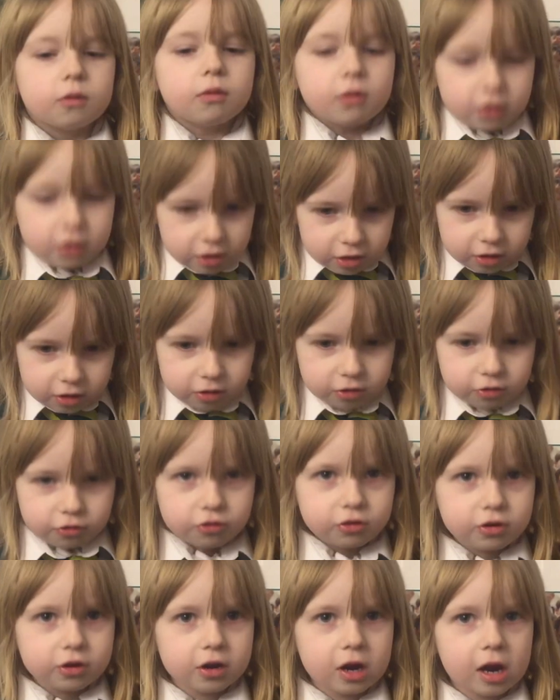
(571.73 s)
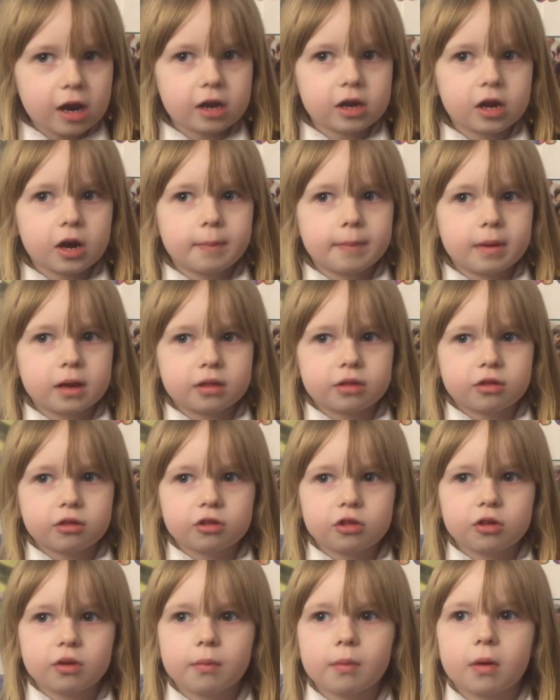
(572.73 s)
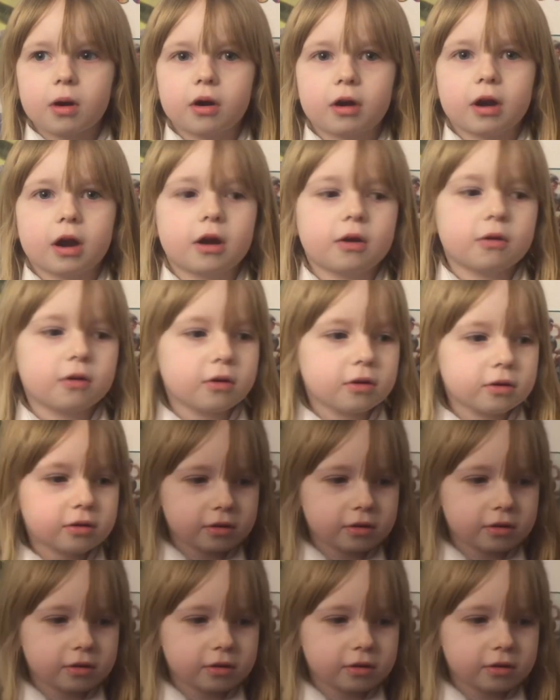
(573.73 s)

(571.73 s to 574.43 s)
we can create a better tomorrow